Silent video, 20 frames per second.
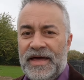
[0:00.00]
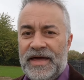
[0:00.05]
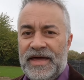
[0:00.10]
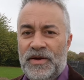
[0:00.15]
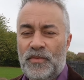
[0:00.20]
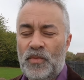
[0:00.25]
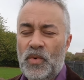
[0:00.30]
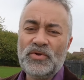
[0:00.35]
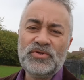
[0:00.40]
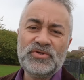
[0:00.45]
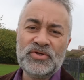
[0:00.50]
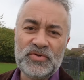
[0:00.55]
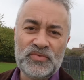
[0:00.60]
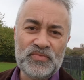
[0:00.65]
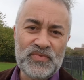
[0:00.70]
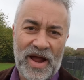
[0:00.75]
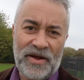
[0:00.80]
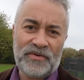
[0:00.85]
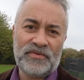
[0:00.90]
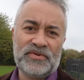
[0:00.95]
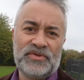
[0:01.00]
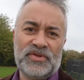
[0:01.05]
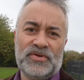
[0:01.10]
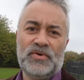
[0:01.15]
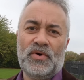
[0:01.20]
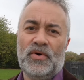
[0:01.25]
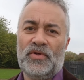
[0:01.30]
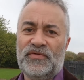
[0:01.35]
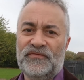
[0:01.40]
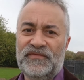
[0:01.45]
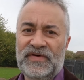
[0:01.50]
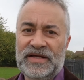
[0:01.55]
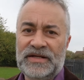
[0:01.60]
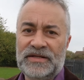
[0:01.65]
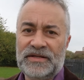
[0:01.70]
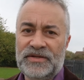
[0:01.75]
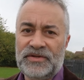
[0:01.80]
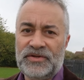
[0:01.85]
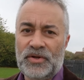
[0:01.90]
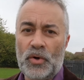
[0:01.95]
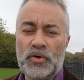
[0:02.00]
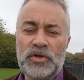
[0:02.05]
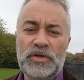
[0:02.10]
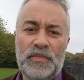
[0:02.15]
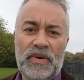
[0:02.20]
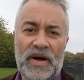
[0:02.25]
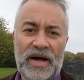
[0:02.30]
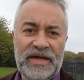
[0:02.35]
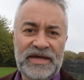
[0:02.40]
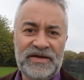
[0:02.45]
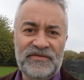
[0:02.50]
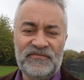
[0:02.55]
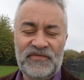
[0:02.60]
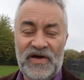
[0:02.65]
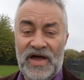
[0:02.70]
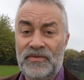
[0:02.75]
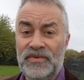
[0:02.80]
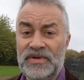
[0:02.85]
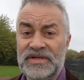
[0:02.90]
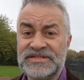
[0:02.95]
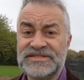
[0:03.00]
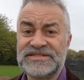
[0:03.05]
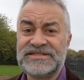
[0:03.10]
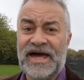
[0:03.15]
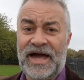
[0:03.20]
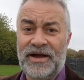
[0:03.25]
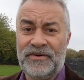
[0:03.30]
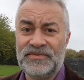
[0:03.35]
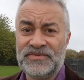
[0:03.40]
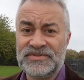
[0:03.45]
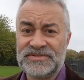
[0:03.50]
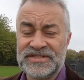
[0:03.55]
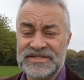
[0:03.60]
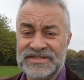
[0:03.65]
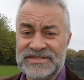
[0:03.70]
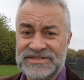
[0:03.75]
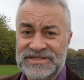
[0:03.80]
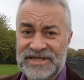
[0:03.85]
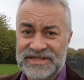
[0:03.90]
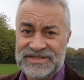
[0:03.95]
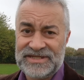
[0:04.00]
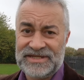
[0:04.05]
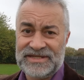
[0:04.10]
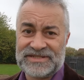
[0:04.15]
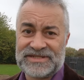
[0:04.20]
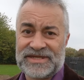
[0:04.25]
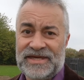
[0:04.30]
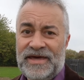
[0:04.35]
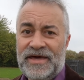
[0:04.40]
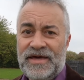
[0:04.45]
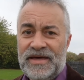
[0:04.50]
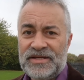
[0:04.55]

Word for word: It wandered around the north of England, occupying various towns and cities,